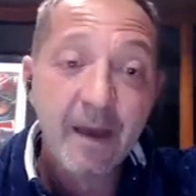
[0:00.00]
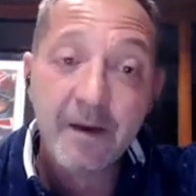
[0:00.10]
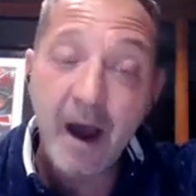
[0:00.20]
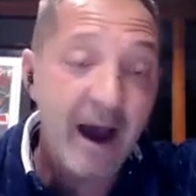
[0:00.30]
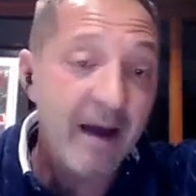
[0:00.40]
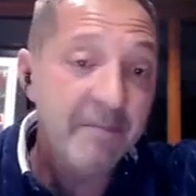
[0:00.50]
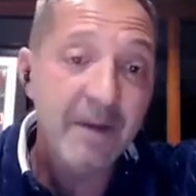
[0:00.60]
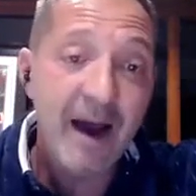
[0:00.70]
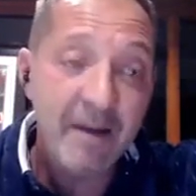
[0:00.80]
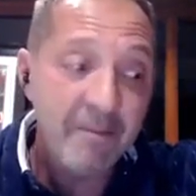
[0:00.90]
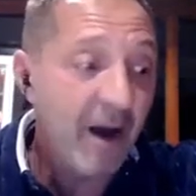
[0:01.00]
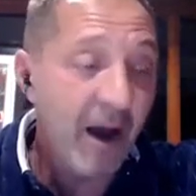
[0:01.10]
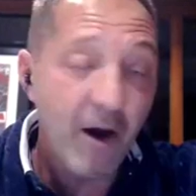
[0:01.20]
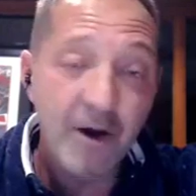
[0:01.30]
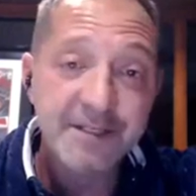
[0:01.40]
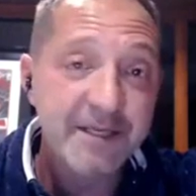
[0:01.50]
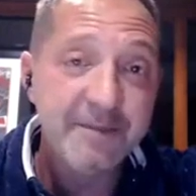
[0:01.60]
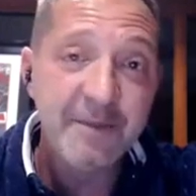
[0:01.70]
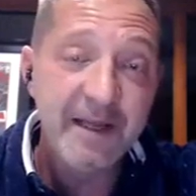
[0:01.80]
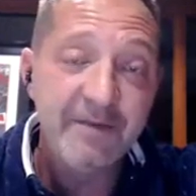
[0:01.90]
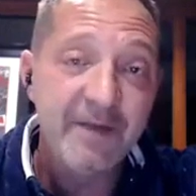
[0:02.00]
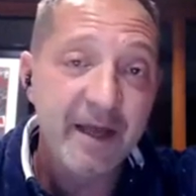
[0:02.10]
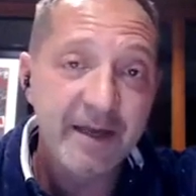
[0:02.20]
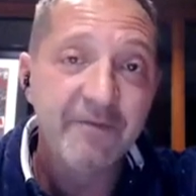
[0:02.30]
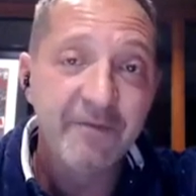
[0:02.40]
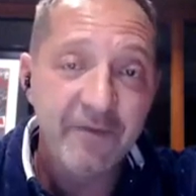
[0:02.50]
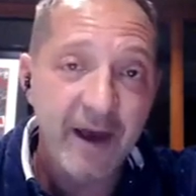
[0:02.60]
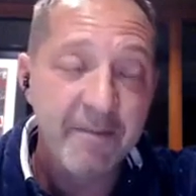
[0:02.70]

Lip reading: Yeah, I honestly believe that if